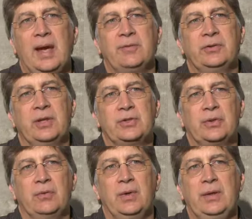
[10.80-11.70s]
have
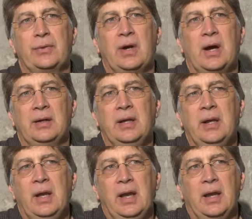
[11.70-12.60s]
essentially rethought
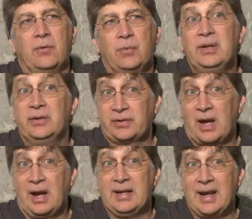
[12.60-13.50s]
and
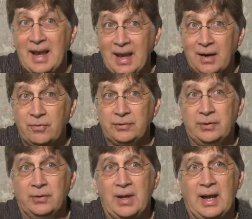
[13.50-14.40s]
redesigned every
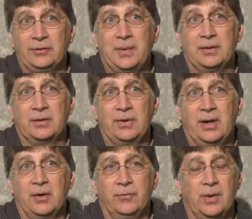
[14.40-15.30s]
single aspect of
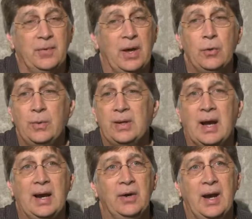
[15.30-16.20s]
care from who we
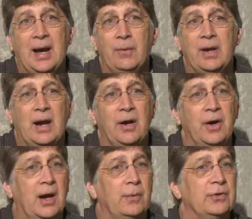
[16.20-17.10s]
hire, how we hire,
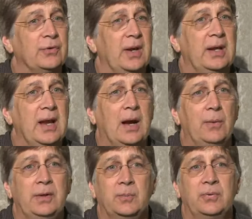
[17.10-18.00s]
how we train, how
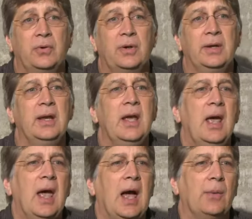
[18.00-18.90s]
we deploy,
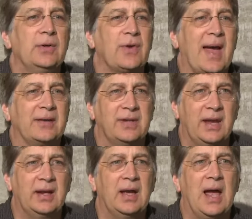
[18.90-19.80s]
how we track
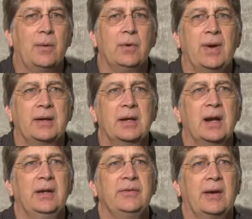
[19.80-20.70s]
data, how we
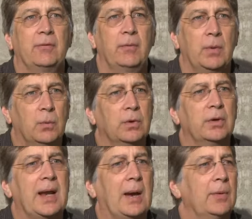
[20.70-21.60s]
recognize, how we
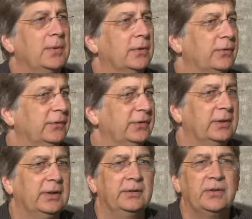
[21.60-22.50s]
reward, how we build
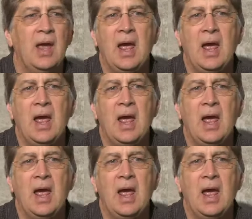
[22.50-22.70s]
facilities,